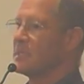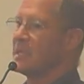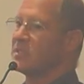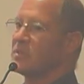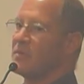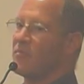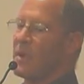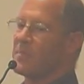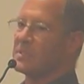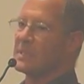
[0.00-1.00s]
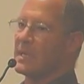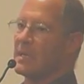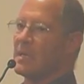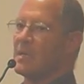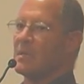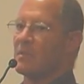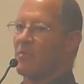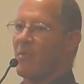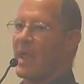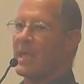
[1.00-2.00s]
and they sort of represent the
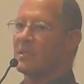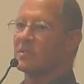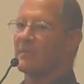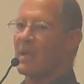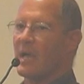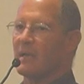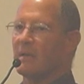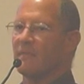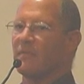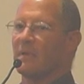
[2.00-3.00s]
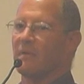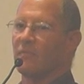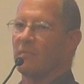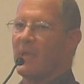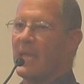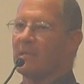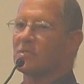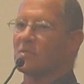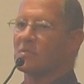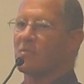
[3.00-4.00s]
range of
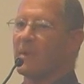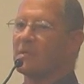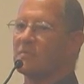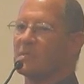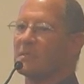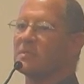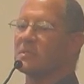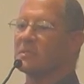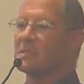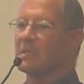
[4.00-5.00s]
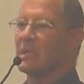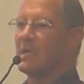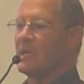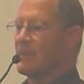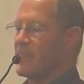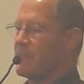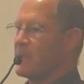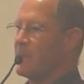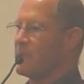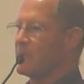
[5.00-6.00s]
answers, a range of solutions
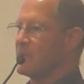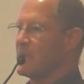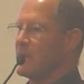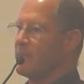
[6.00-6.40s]
that people